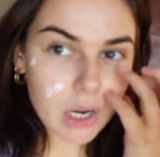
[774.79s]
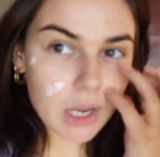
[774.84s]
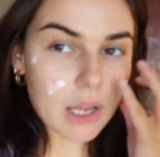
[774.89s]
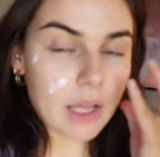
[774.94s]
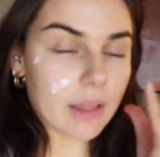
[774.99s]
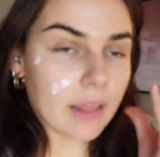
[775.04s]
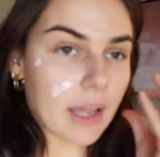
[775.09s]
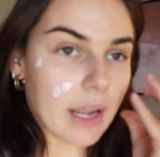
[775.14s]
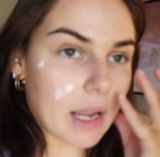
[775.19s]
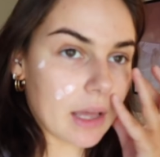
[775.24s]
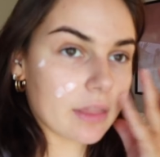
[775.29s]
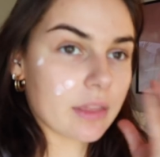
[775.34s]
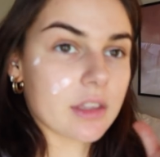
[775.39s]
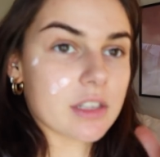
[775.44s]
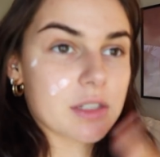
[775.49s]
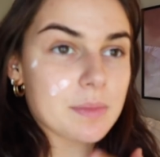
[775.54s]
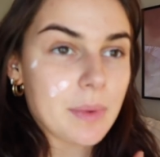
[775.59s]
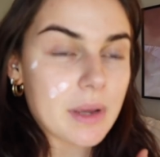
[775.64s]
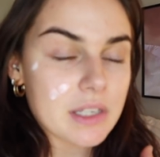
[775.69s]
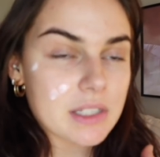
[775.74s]
It like the
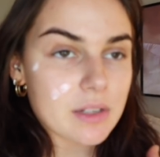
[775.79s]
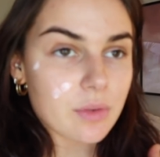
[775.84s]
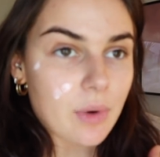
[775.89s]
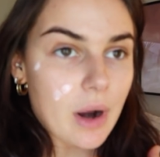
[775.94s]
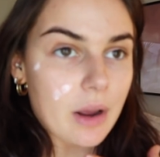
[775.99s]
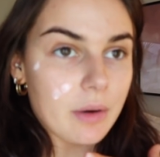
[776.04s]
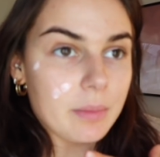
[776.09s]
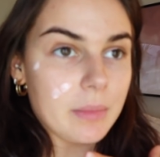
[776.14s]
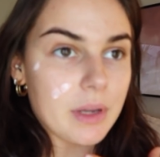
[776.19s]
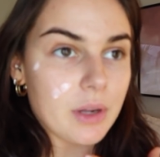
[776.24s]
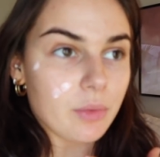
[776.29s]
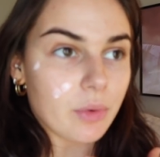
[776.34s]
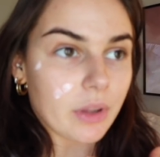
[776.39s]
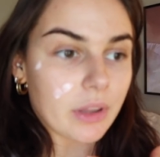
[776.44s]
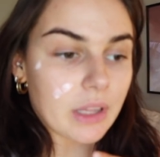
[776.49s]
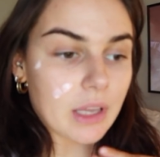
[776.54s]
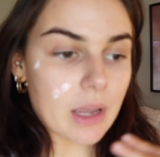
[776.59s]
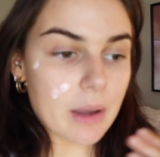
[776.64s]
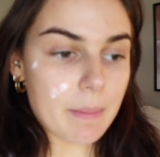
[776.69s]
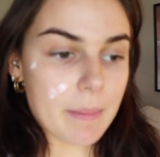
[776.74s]
space around me
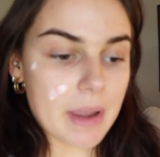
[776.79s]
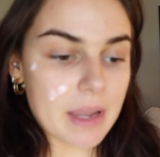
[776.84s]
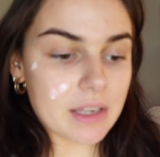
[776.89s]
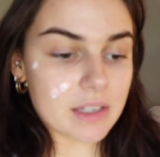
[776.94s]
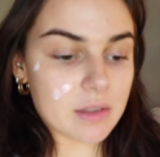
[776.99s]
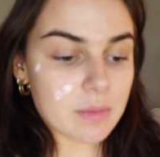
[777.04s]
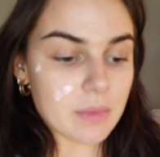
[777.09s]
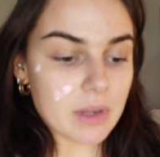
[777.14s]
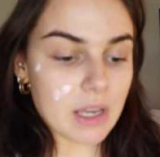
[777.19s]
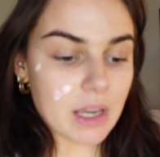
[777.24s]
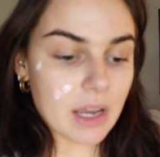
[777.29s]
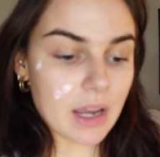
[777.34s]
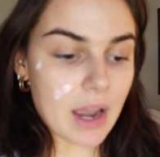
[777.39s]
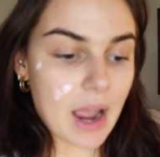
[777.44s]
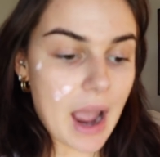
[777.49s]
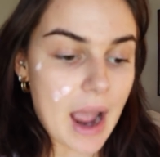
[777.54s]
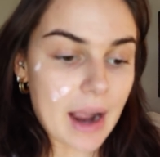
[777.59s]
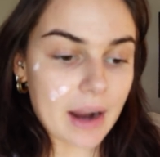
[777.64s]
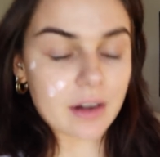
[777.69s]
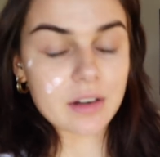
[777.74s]
really makes me
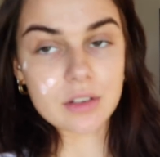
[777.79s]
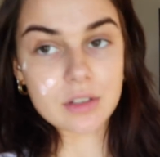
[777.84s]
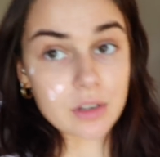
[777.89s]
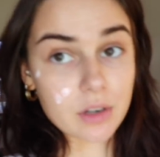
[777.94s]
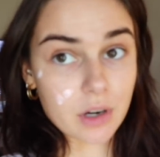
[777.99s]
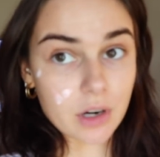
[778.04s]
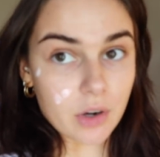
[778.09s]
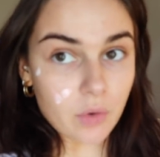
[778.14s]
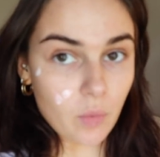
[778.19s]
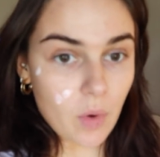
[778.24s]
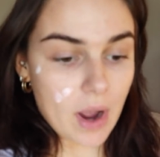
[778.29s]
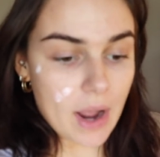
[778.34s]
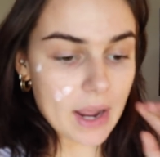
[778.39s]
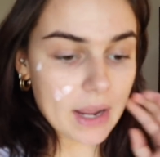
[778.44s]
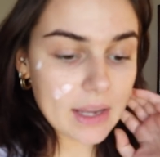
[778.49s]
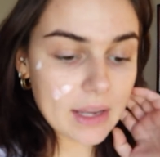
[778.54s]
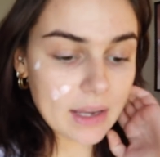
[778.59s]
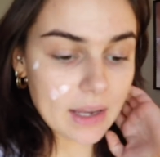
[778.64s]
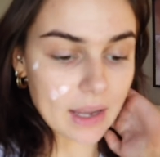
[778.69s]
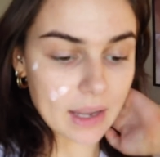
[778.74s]
act a certain
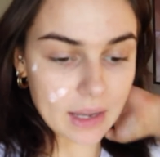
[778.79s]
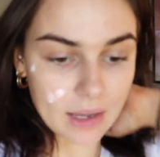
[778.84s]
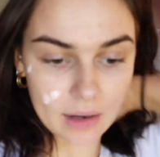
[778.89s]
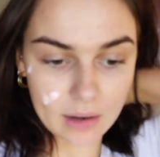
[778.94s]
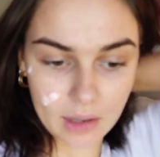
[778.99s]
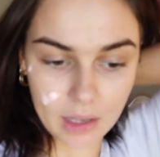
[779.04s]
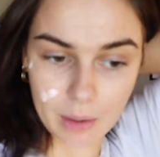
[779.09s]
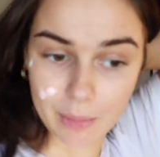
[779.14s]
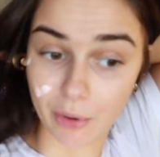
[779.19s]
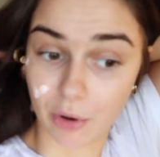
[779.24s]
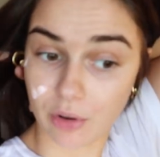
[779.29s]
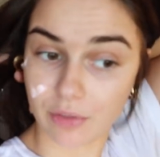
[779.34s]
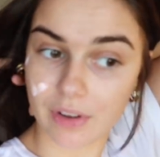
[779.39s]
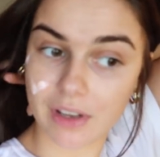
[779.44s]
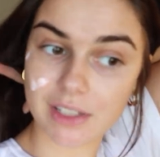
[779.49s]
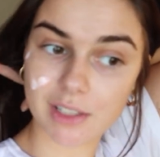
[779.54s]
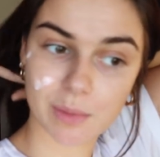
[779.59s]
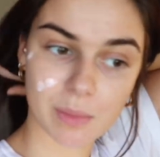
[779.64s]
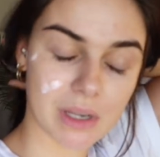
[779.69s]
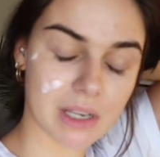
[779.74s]
way and like
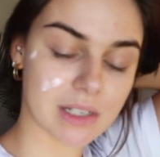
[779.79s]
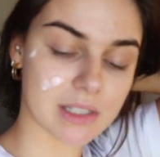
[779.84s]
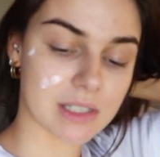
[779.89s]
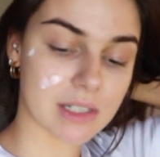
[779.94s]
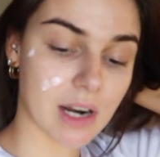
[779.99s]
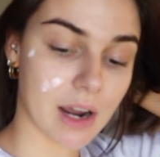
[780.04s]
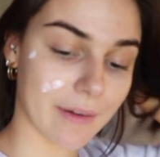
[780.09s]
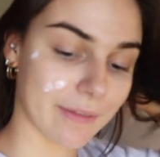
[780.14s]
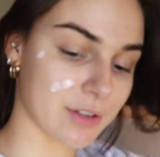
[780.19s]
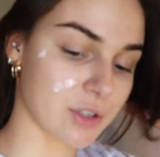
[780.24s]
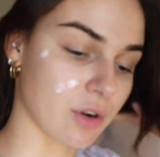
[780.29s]
motivates me and stuff.